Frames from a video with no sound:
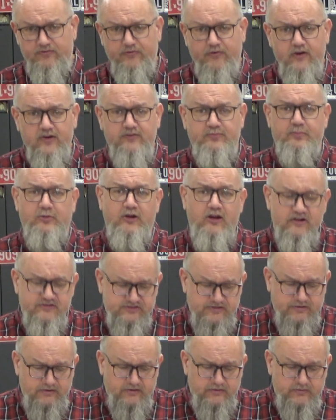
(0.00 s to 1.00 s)
far as
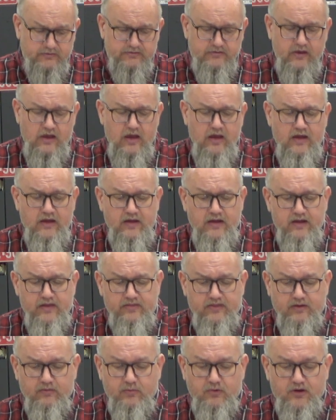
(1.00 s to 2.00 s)
production goes,
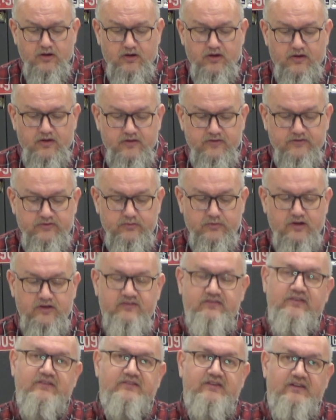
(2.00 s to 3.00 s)
there were
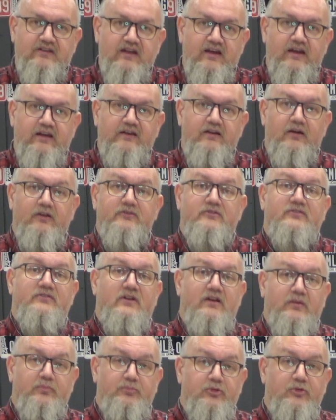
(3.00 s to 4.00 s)
269
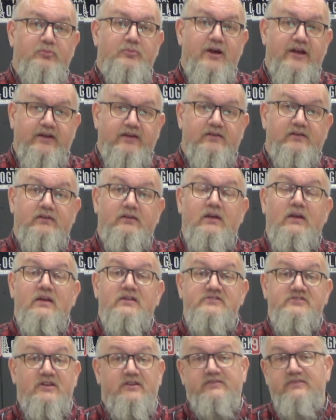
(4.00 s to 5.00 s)
ultrasonic blue mica
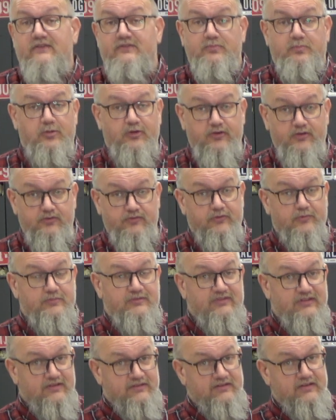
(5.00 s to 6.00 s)
GSFs produced from
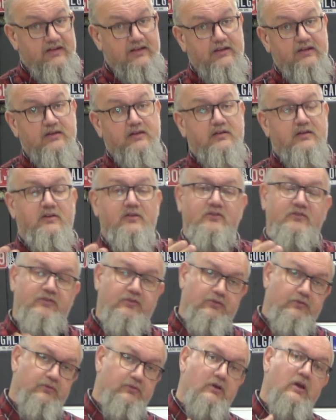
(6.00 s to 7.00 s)
16
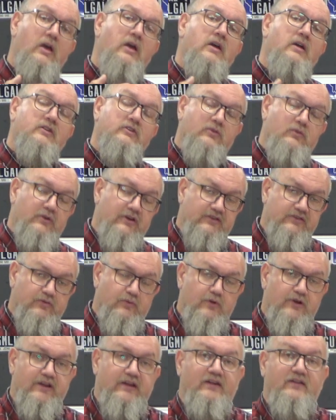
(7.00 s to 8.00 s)
to
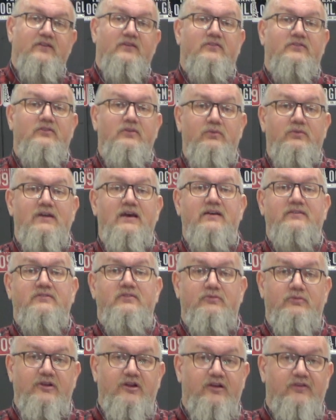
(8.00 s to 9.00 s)
2020, and there's
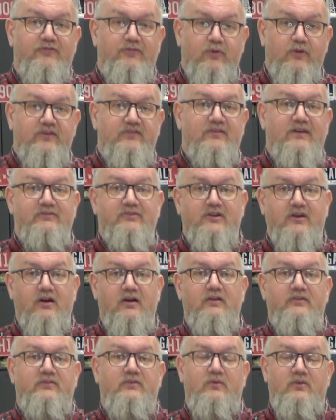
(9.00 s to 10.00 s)
2,347
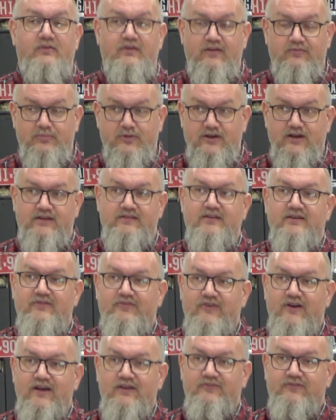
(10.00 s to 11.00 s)
cars that have been
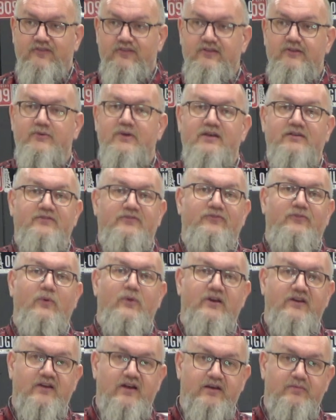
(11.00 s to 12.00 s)
identified for the US
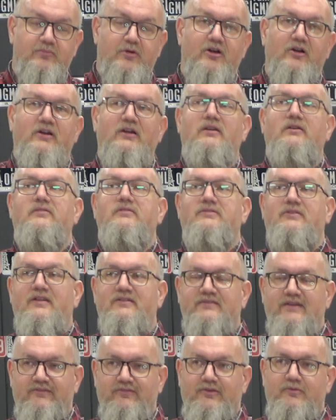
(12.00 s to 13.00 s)
49 market, so
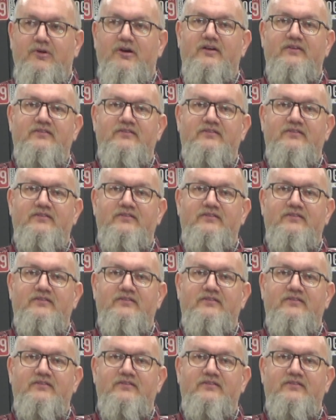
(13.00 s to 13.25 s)
that's everywhere